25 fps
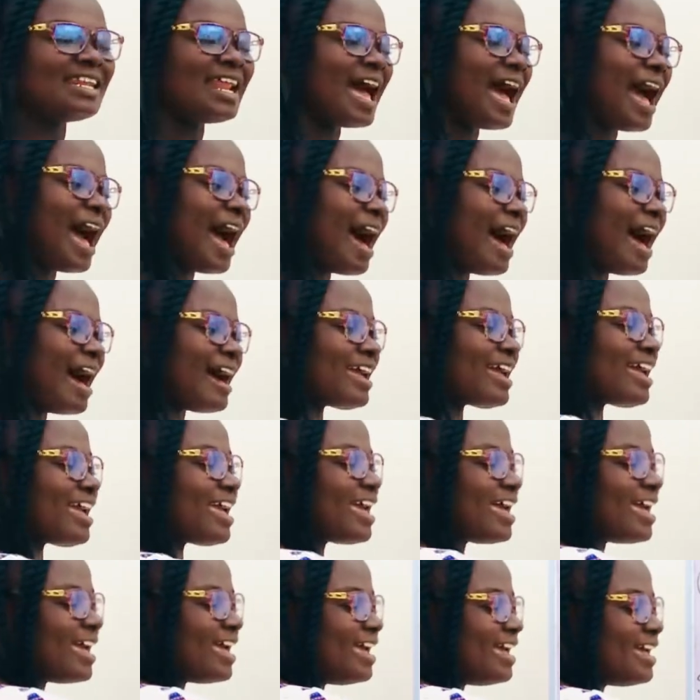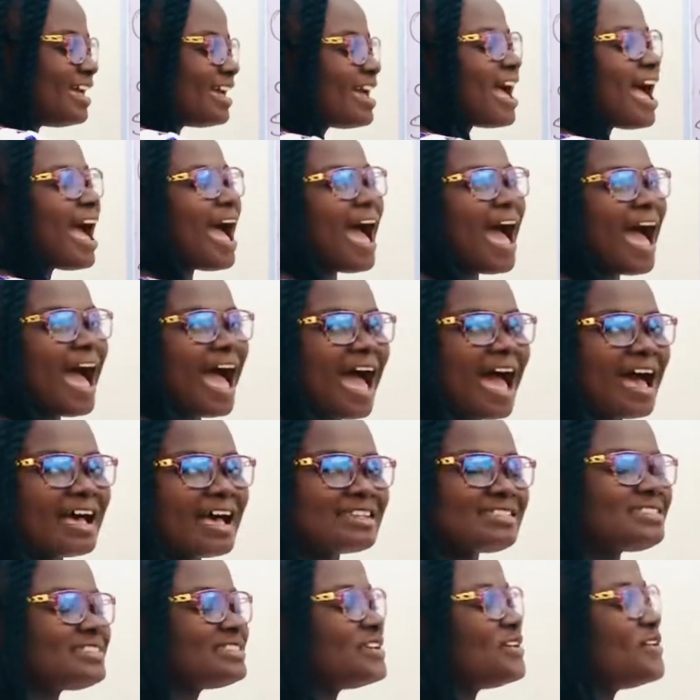our K as
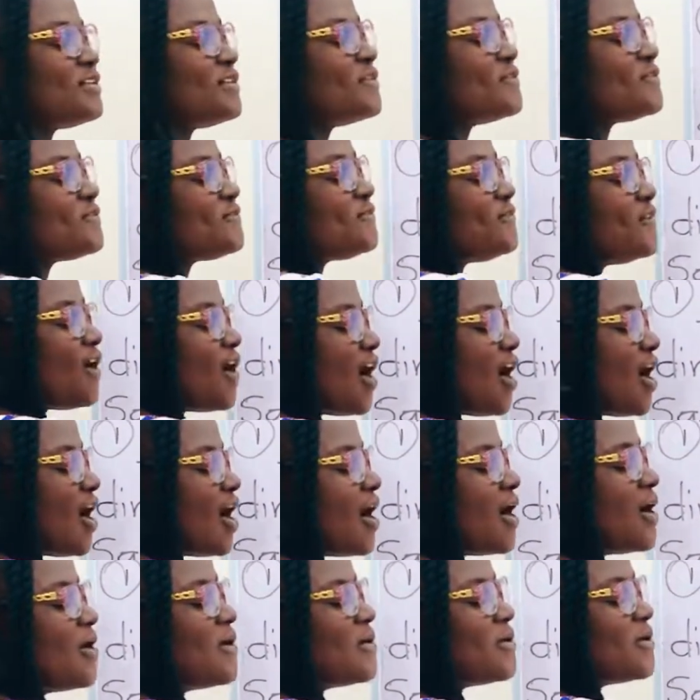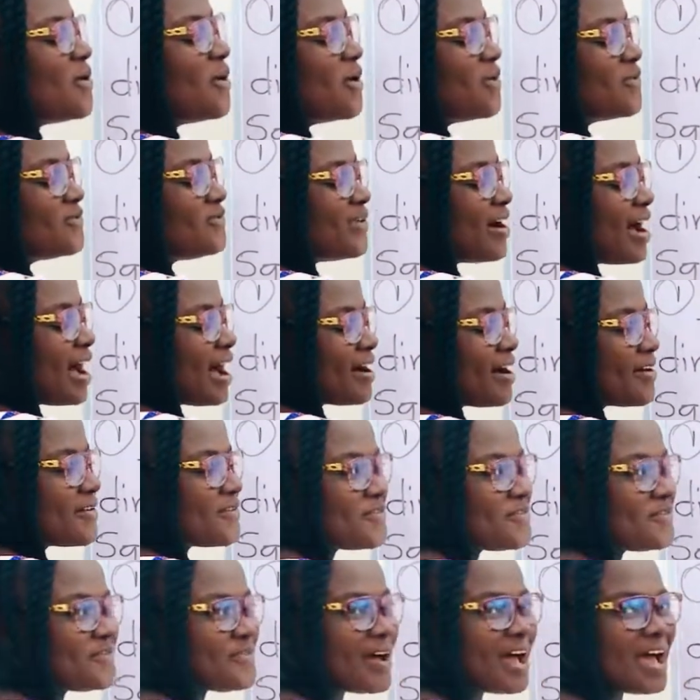4 over
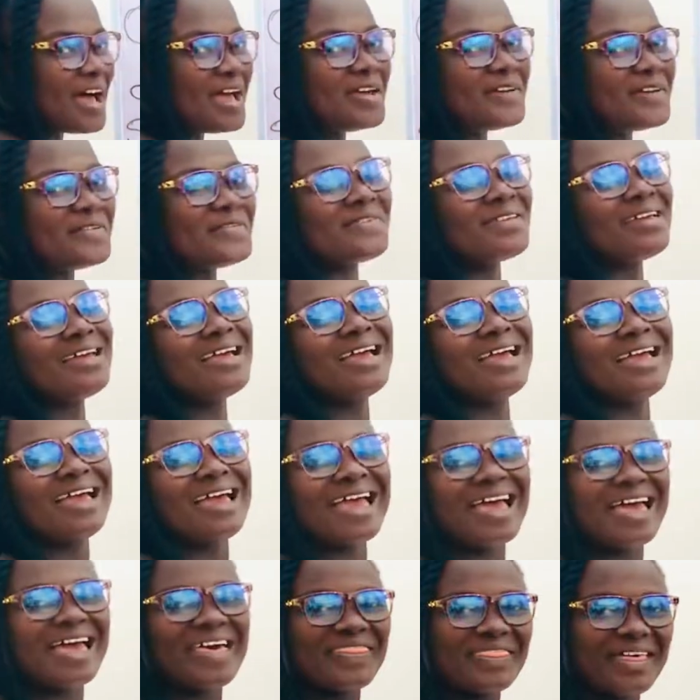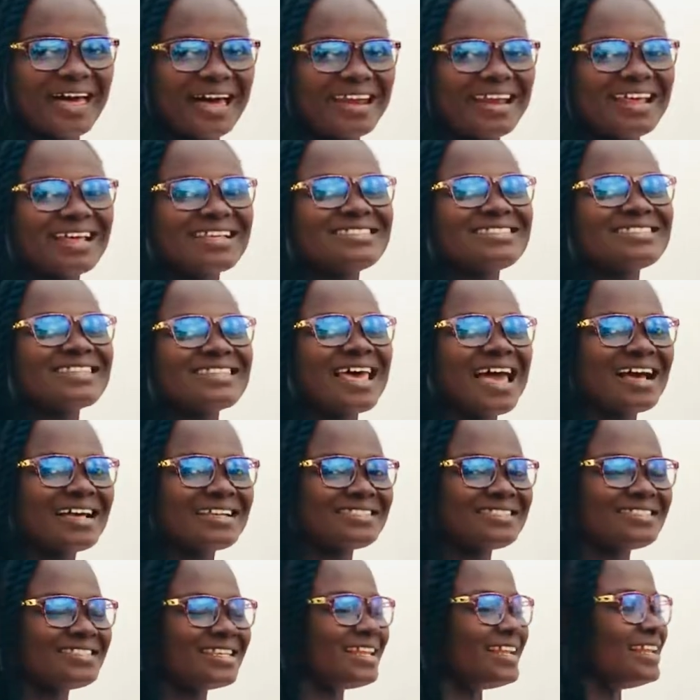5. And that is
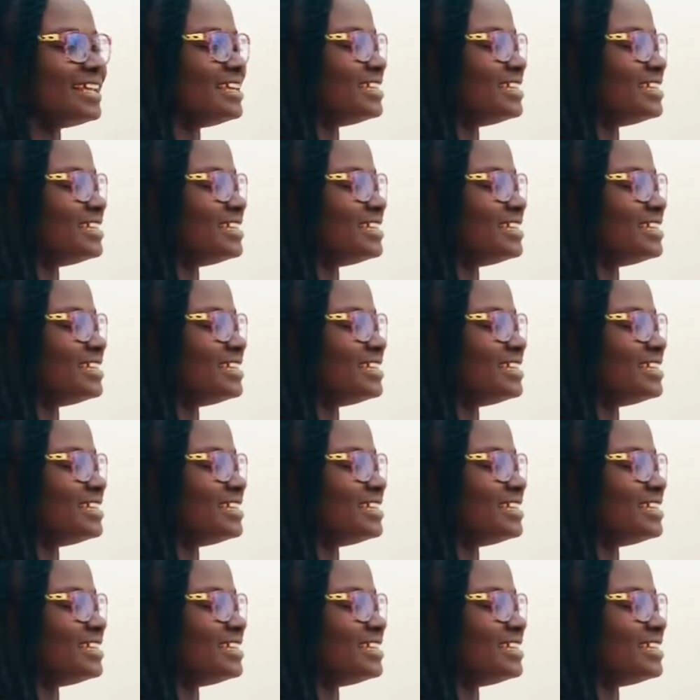excellent.